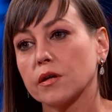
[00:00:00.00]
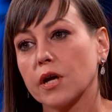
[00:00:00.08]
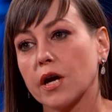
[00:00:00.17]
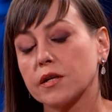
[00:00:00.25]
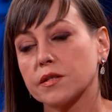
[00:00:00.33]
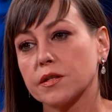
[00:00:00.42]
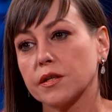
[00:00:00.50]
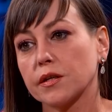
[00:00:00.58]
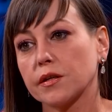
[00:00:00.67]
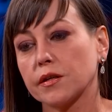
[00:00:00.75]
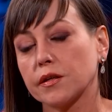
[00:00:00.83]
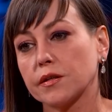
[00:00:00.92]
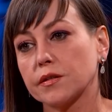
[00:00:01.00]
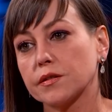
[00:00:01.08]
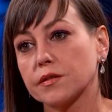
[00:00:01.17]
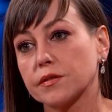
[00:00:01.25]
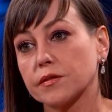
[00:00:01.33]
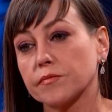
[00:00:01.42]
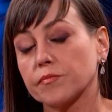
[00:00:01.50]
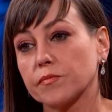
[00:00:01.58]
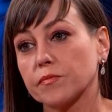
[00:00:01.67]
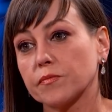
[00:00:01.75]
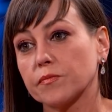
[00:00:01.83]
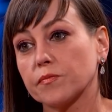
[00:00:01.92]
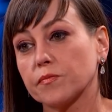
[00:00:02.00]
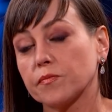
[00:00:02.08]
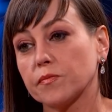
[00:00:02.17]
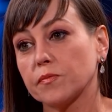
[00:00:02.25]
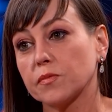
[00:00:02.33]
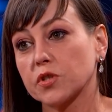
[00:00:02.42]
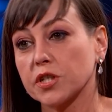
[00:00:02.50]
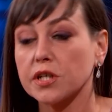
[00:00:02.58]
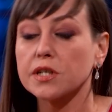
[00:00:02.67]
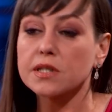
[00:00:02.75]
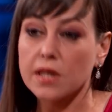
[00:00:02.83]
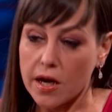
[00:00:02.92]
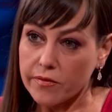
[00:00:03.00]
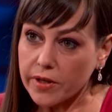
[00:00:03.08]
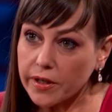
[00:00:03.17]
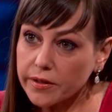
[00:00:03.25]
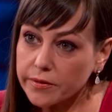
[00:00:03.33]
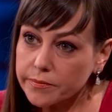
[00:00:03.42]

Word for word: Cassidy is, she is loving. Mm